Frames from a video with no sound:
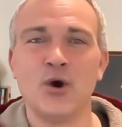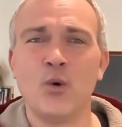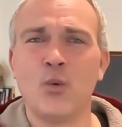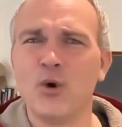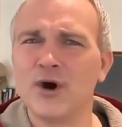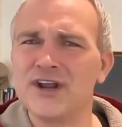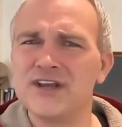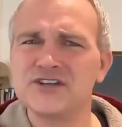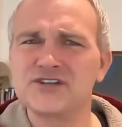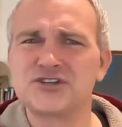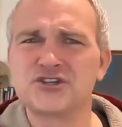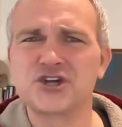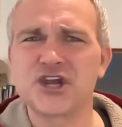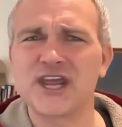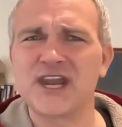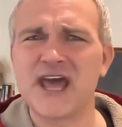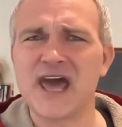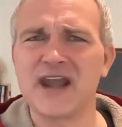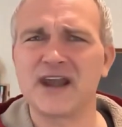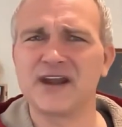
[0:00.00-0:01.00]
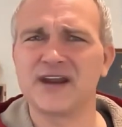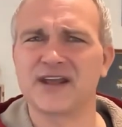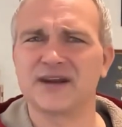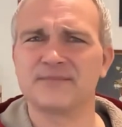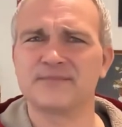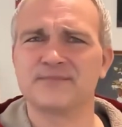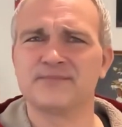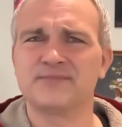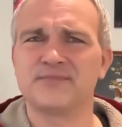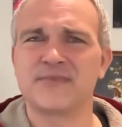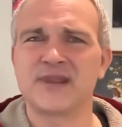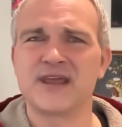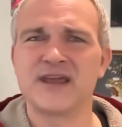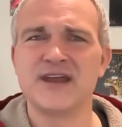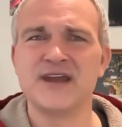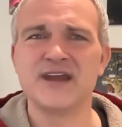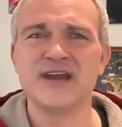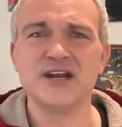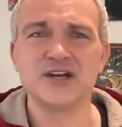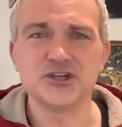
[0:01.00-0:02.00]
What is gene editing?
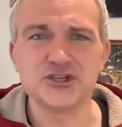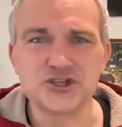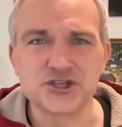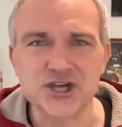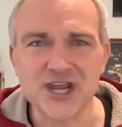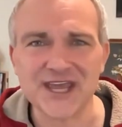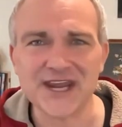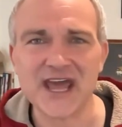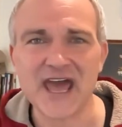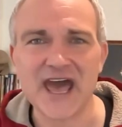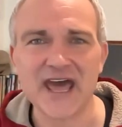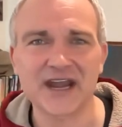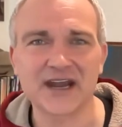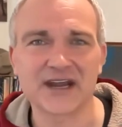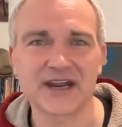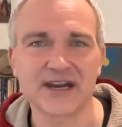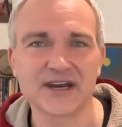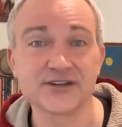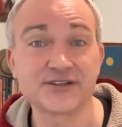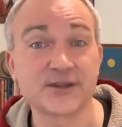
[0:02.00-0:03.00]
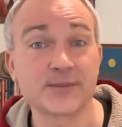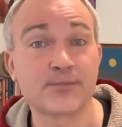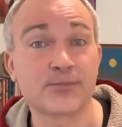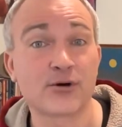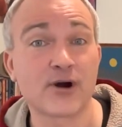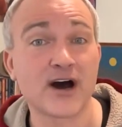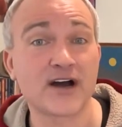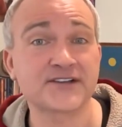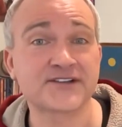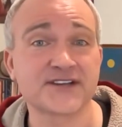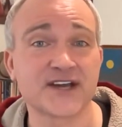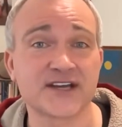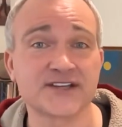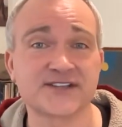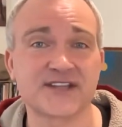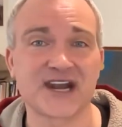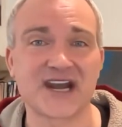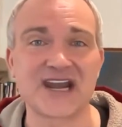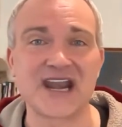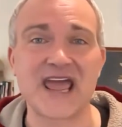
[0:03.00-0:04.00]
Gene editing is the process
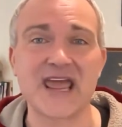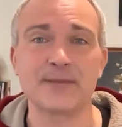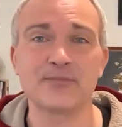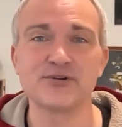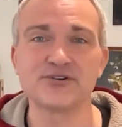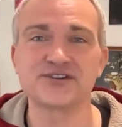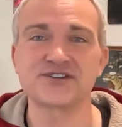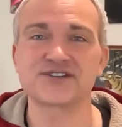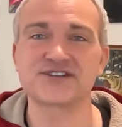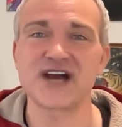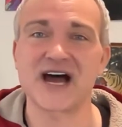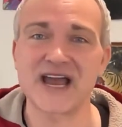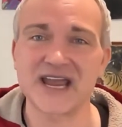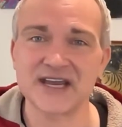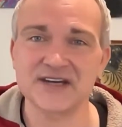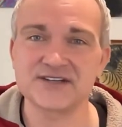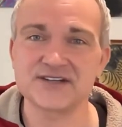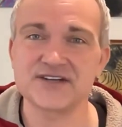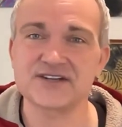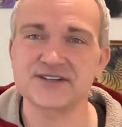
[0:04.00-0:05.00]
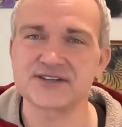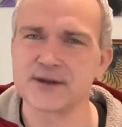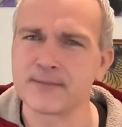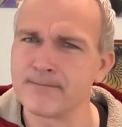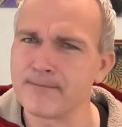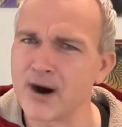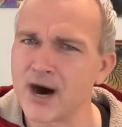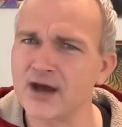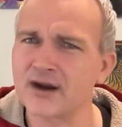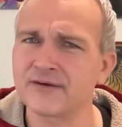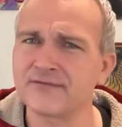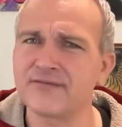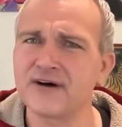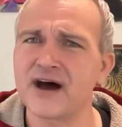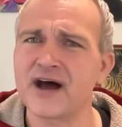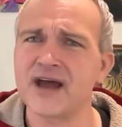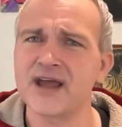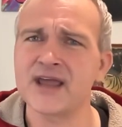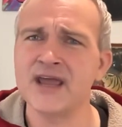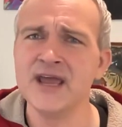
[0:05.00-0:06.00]
that enables scientists to
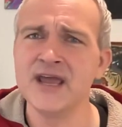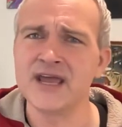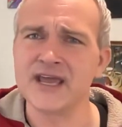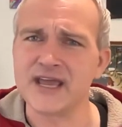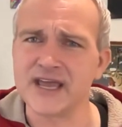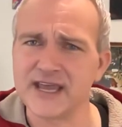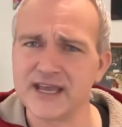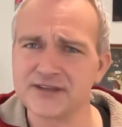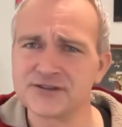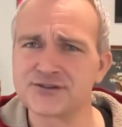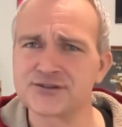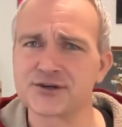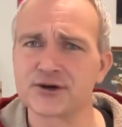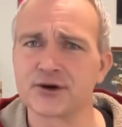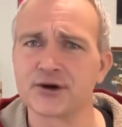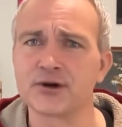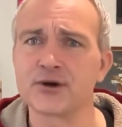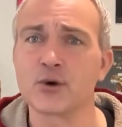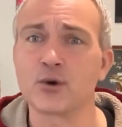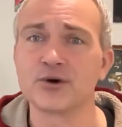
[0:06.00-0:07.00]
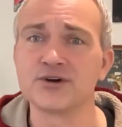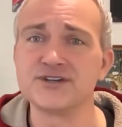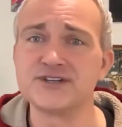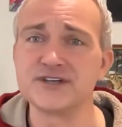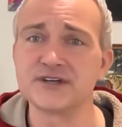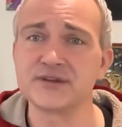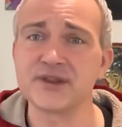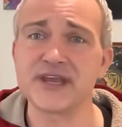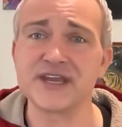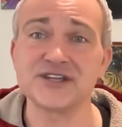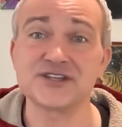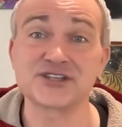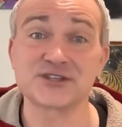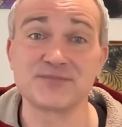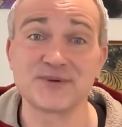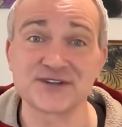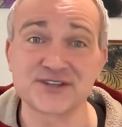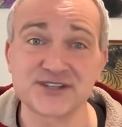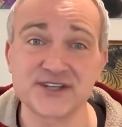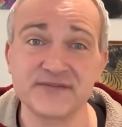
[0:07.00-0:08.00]
modify, insert, or delete
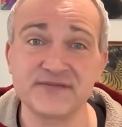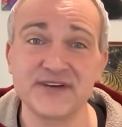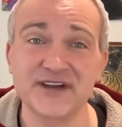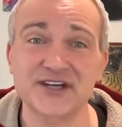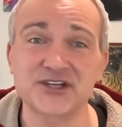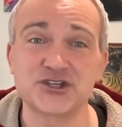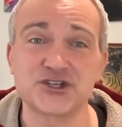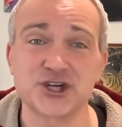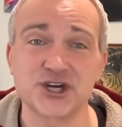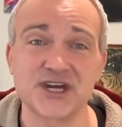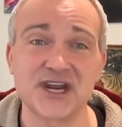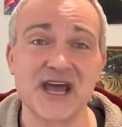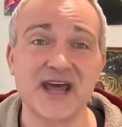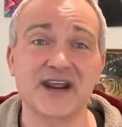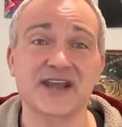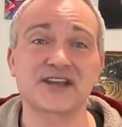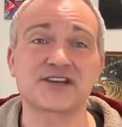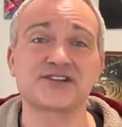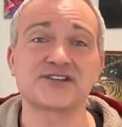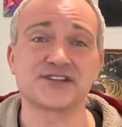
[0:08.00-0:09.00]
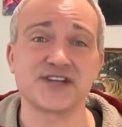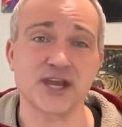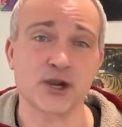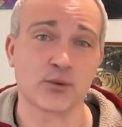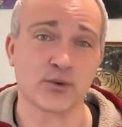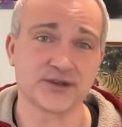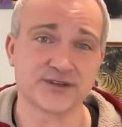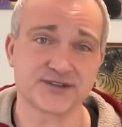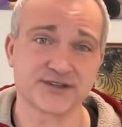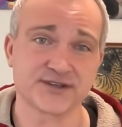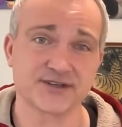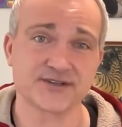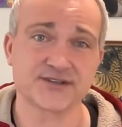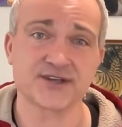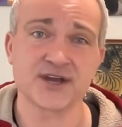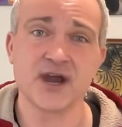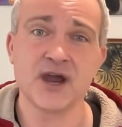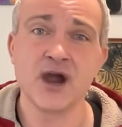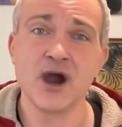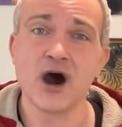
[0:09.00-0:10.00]
specific genetic
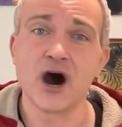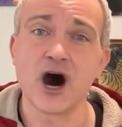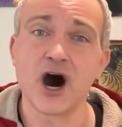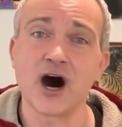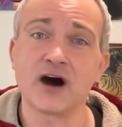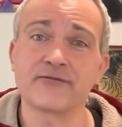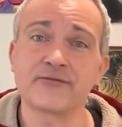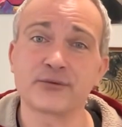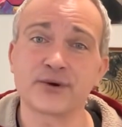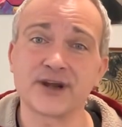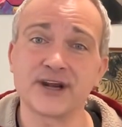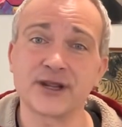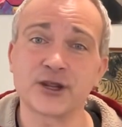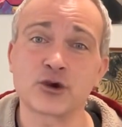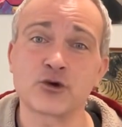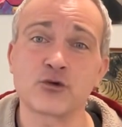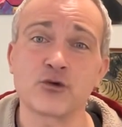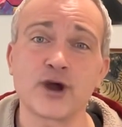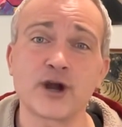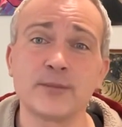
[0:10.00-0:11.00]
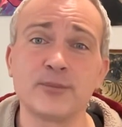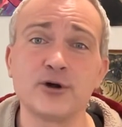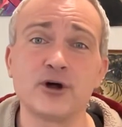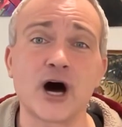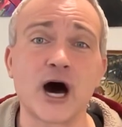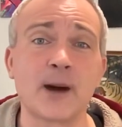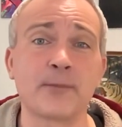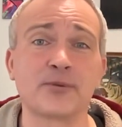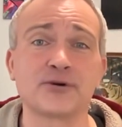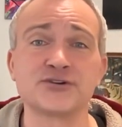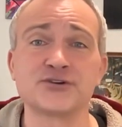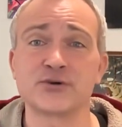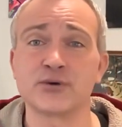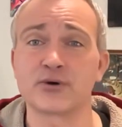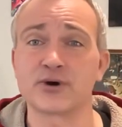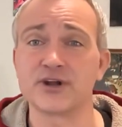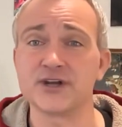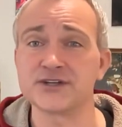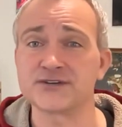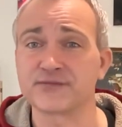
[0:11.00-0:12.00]
sequences, offering incredible
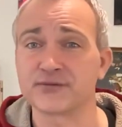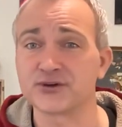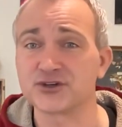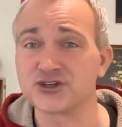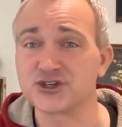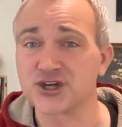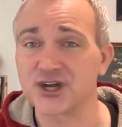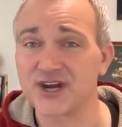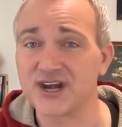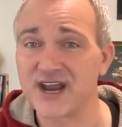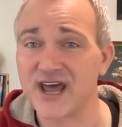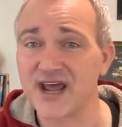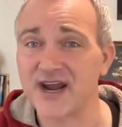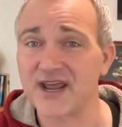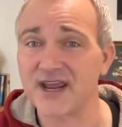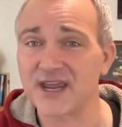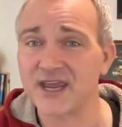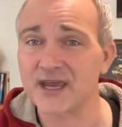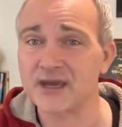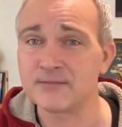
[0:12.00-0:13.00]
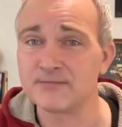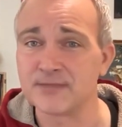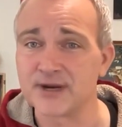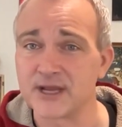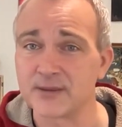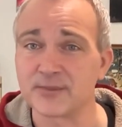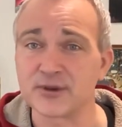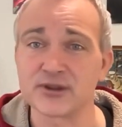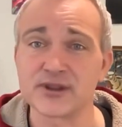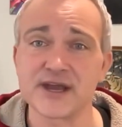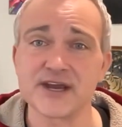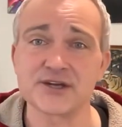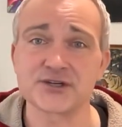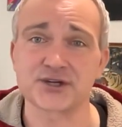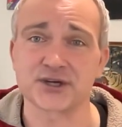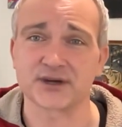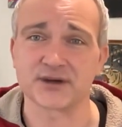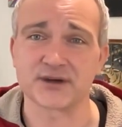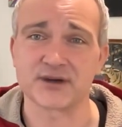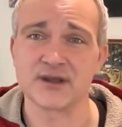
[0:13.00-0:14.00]
opportunities for genetic
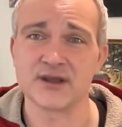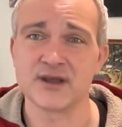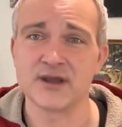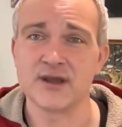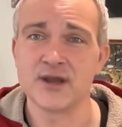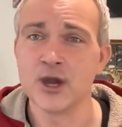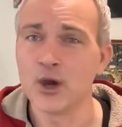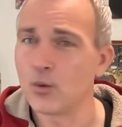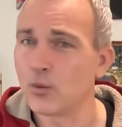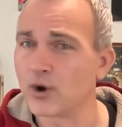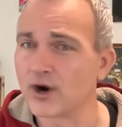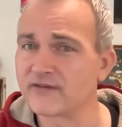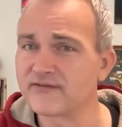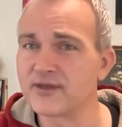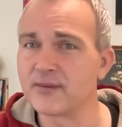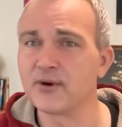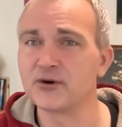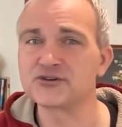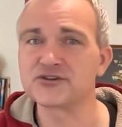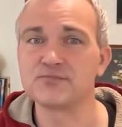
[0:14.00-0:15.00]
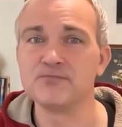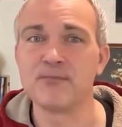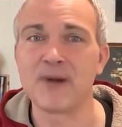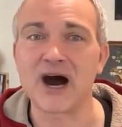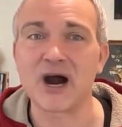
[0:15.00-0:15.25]
manipulation. One of the most